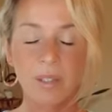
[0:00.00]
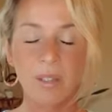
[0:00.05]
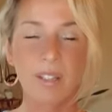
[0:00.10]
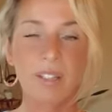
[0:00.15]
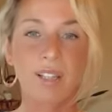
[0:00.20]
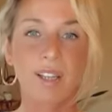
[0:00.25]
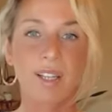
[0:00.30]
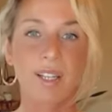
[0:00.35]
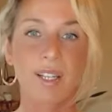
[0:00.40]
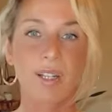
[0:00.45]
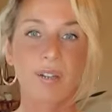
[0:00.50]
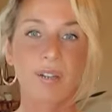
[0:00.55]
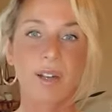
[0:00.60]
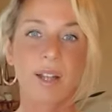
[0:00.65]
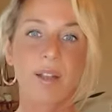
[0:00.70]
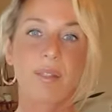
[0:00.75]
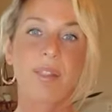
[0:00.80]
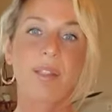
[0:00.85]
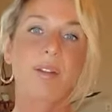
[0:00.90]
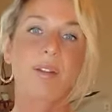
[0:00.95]
Go ahead and
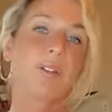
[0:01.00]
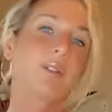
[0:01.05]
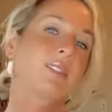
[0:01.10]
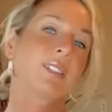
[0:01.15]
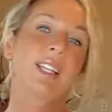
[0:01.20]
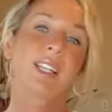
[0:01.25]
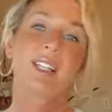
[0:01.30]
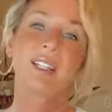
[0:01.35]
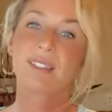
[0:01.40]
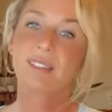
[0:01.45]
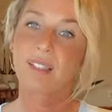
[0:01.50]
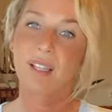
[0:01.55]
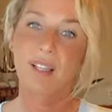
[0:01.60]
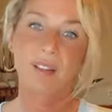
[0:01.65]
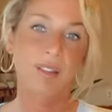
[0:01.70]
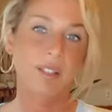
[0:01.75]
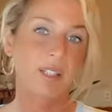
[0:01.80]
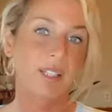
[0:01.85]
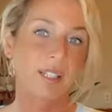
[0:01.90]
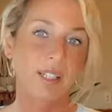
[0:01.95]
ground those hands on
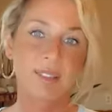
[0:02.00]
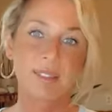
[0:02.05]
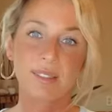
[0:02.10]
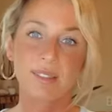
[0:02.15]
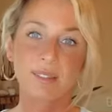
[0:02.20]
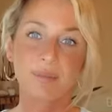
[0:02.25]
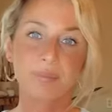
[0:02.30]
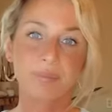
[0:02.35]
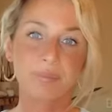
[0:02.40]
the knees.